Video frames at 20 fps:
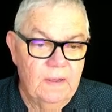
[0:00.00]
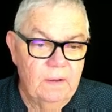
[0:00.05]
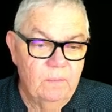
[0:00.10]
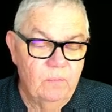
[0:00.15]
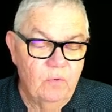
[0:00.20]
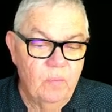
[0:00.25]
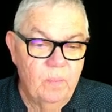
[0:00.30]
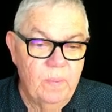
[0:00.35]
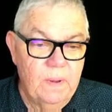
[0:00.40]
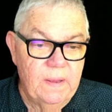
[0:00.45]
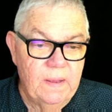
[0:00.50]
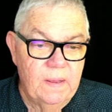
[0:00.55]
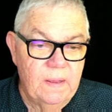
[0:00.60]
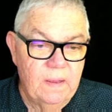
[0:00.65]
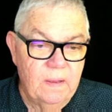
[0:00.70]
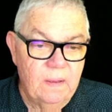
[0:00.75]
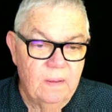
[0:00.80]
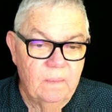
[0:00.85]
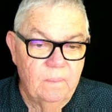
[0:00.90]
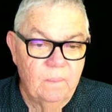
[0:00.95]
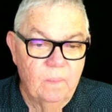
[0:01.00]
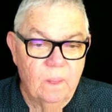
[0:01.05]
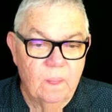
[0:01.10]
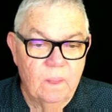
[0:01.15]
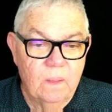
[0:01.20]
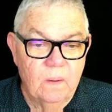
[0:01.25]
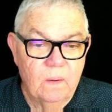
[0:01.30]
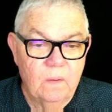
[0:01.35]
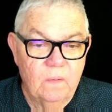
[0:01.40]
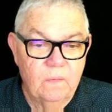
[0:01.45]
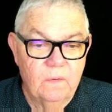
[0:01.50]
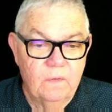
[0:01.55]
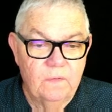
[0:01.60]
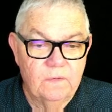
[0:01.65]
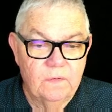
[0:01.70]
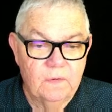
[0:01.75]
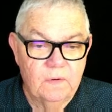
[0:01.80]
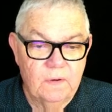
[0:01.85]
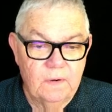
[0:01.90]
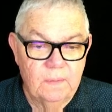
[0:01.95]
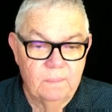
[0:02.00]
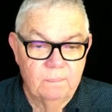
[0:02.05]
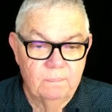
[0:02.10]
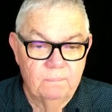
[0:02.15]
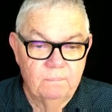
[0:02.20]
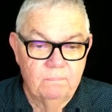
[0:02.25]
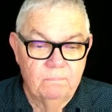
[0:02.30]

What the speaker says: it will be here on this site.